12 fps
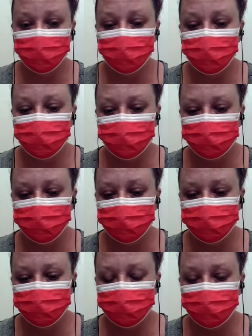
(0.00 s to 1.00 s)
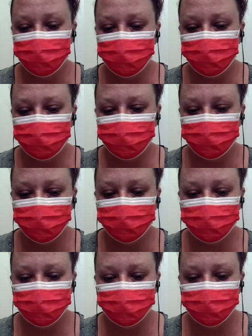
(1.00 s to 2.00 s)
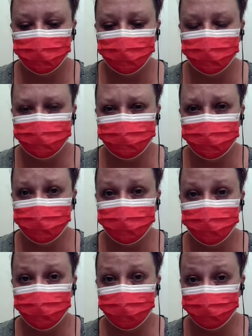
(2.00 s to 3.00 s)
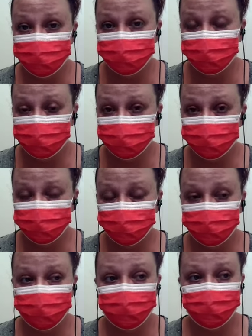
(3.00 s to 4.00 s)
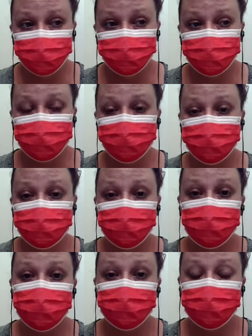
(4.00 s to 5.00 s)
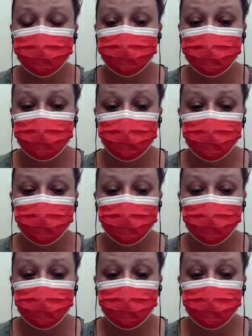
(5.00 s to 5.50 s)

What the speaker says: But all in all, it's been a wild ride. I thought 2020 was